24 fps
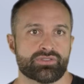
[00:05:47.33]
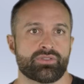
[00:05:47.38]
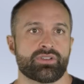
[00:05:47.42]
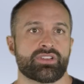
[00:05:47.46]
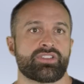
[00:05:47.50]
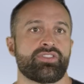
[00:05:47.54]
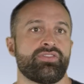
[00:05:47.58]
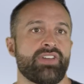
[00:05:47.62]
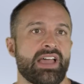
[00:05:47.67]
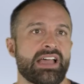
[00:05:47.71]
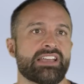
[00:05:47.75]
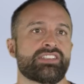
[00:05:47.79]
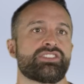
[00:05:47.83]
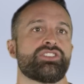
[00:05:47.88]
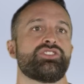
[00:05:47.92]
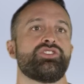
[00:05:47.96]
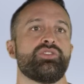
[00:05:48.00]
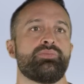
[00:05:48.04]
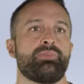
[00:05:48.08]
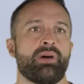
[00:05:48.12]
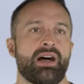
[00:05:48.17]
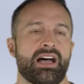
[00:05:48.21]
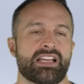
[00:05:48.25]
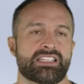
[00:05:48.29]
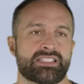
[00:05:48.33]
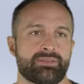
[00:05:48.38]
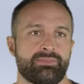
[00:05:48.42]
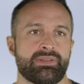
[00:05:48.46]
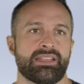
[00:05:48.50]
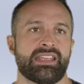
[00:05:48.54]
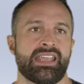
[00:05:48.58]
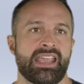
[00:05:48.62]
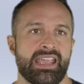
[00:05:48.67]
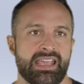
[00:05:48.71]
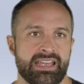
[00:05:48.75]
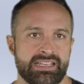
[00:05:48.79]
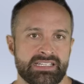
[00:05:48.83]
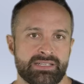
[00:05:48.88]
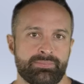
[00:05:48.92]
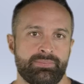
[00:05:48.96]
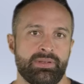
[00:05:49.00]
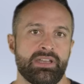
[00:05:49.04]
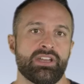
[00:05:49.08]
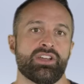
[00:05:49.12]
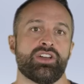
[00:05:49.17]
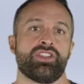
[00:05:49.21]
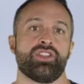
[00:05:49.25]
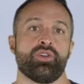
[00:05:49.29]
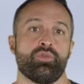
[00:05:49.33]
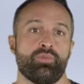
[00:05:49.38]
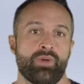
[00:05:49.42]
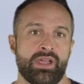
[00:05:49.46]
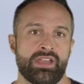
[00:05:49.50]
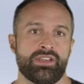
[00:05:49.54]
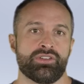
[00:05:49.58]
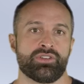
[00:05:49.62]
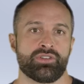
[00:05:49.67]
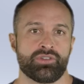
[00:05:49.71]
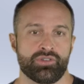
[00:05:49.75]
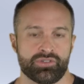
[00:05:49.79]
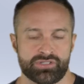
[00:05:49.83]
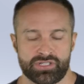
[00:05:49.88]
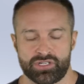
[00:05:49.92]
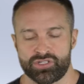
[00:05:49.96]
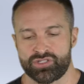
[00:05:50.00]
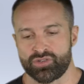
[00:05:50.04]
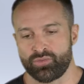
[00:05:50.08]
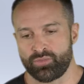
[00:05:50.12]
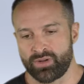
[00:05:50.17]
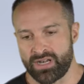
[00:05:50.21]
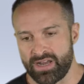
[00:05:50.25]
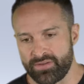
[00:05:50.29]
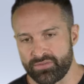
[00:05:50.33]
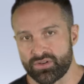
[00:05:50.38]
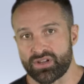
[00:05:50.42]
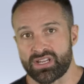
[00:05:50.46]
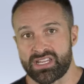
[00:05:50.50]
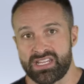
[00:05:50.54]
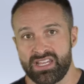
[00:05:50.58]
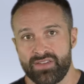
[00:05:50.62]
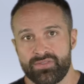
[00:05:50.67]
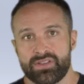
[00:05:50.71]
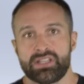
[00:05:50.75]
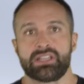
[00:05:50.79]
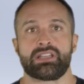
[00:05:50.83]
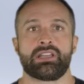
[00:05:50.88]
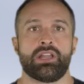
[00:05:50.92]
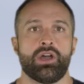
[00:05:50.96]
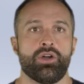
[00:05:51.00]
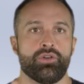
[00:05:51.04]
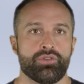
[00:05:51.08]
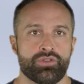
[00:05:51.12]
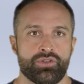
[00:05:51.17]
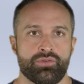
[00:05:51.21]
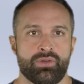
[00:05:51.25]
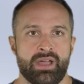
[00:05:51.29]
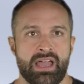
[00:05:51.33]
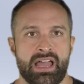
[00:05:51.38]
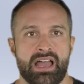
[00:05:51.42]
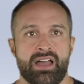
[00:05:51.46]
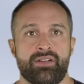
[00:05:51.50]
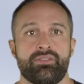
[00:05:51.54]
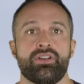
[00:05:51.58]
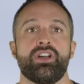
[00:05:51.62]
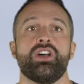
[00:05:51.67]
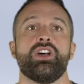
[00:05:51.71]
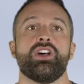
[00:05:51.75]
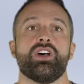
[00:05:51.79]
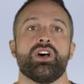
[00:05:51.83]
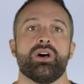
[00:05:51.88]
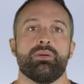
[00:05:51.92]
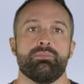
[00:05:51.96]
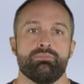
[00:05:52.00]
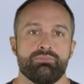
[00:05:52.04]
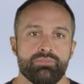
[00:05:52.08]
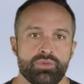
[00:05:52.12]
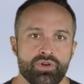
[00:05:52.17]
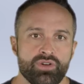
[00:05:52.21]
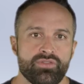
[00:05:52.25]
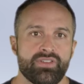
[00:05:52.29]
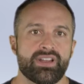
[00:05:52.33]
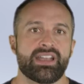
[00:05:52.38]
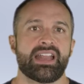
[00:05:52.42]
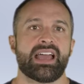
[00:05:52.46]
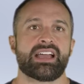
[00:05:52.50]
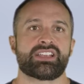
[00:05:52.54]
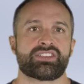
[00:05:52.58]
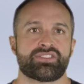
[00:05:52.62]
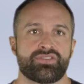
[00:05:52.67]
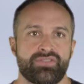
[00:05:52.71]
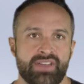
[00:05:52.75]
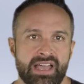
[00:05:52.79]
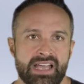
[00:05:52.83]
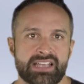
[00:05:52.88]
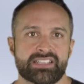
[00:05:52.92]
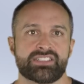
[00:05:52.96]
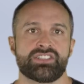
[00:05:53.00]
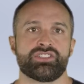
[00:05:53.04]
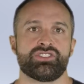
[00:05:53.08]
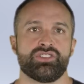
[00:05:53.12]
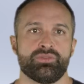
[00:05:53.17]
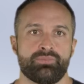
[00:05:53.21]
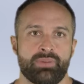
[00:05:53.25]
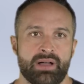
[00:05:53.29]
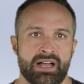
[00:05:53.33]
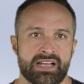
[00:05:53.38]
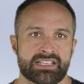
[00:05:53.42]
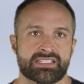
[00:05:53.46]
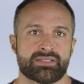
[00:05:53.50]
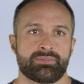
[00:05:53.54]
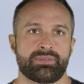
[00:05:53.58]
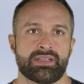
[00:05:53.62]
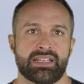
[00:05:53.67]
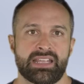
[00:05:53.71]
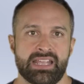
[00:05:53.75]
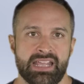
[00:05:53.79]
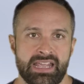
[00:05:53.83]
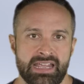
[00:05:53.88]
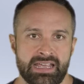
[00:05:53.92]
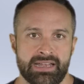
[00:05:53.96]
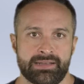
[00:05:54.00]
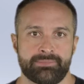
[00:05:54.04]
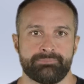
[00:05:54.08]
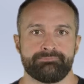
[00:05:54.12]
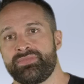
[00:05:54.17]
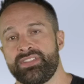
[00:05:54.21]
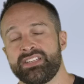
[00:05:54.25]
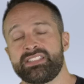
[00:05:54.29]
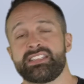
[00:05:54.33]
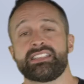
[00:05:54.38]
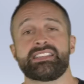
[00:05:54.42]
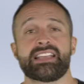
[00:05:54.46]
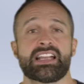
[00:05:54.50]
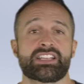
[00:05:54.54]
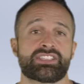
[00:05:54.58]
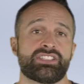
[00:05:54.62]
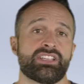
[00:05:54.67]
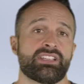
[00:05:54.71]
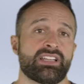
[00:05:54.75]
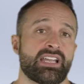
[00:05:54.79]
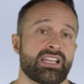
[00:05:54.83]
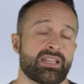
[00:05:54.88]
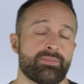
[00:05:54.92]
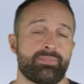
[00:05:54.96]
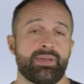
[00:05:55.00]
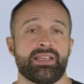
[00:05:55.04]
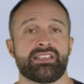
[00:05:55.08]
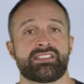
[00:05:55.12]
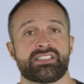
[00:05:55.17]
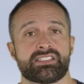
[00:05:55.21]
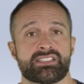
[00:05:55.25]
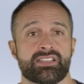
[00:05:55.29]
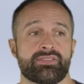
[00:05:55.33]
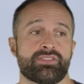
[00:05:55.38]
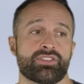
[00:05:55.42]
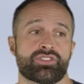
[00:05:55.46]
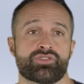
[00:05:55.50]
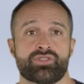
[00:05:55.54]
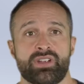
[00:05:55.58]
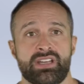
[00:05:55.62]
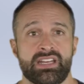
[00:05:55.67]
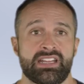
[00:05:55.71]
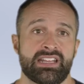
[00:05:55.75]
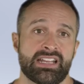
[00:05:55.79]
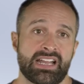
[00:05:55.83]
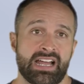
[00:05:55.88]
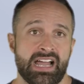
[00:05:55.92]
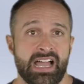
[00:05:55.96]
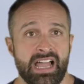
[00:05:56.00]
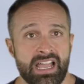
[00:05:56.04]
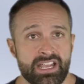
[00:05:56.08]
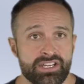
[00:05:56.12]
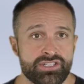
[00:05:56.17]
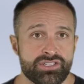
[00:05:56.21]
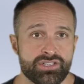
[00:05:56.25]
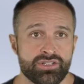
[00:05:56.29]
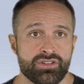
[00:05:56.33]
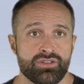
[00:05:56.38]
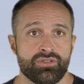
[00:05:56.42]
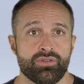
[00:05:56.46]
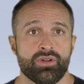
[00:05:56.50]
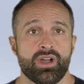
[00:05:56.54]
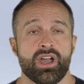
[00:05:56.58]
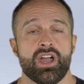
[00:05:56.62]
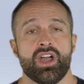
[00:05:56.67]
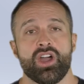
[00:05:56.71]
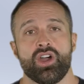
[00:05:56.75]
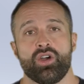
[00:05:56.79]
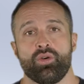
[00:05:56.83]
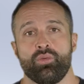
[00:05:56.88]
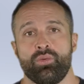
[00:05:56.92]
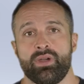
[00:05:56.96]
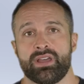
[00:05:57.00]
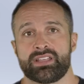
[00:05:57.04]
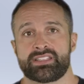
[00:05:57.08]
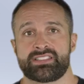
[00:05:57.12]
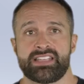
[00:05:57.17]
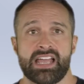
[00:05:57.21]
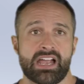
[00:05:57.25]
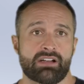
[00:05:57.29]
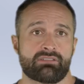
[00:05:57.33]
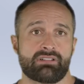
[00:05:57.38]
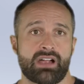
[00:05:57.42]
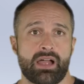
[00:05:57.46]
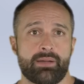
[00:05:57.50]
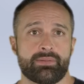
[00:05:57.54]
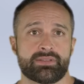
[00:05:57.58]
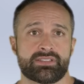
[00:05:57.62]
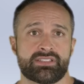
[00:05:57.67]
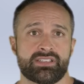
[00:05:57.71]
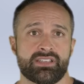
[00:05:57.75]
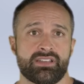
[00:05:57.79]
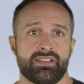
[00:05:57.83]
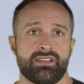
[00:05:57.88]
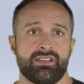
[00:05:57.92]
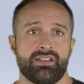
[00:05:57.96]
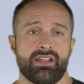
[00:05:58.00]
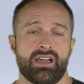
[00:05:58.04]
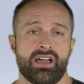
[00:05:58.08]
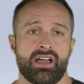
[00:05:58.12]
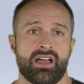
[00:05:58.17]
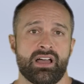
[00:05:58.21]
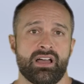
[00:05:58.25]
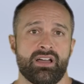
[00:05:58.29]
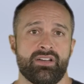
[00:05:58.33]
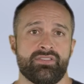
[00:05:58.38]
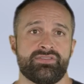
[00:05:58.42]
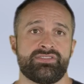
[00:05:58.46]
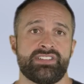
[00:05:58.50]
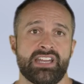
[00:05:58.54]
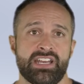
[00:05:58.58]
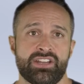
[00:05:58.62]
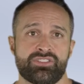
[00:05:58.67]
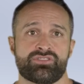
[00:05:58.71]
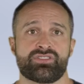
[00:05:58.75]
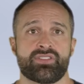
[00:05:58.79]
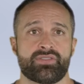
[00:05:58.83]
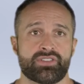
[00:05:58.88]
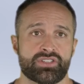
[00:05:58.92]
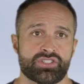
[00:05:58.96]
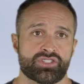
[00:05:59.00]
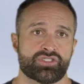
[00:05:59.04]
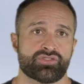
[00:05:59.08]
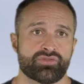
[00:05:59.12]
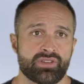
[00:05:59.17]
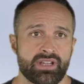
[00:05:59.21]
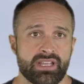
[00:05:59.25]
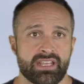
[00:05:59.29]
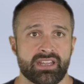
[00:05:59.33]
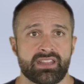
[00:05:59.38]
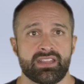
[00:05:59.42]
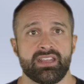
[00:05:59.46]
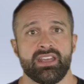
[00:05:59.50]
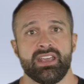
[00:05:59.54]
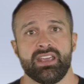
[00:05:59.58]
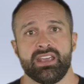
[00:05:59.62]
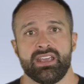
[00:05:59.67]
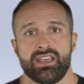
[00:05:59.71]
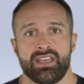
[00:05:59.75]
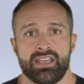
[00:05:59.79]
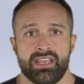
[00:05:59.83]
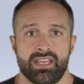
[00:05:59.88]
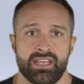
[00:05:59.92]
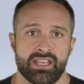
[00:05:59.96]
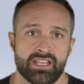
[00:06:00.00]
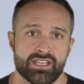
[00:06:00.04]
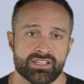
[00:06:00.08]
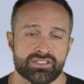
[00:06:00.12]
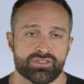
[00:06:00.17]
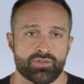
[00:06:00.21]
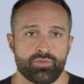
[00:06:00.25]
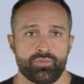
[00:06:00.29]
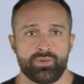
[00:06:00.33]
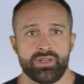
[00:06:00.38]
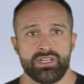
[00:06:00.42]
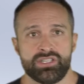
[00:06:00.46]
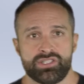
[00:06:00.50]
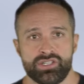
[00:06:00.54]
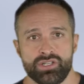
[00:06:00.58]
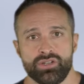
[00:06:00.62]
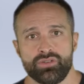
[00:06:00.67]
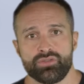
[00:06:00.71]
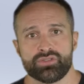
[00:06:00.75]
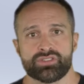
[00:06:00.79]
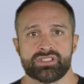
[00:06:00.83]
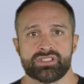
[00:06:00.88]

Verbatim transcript: or as fast as you possibly can, depending on the weight you're using. So, whatever given load you have, move it as fast as you possibly can. This is actually a lot of the basis of the training that I do with Zach Robinson of Data Driven Strength is we do